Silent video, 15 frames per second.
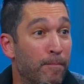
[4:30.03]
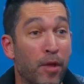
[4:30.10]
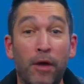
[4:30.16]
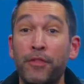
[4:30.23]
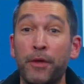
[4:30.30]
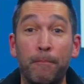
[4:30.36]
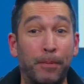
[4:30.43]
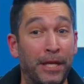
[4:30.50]

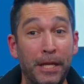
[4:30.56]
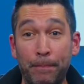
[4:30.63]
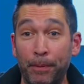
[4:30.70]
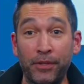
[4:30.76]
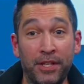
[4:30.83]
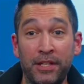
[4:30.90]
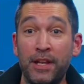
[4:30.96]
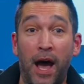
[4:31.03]
No, the
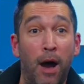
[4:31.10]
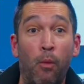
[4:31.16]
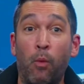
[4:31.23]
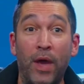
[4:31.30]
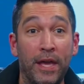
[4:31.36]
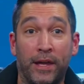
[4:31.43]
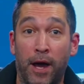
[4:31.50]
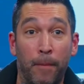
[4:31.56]
people did
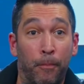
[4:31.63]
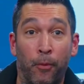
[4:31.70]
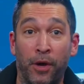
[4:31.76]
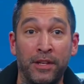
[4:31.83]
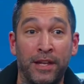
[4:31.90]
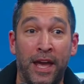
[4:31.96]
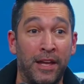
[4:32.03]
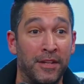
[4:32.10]
not wake up
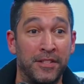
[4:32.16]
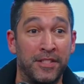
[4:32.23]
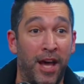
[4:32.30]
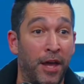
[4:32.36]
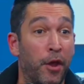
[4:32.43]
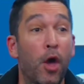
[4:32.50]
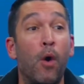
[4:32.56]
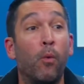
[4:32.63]
one day and
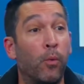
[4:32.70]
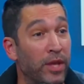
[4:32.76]
decide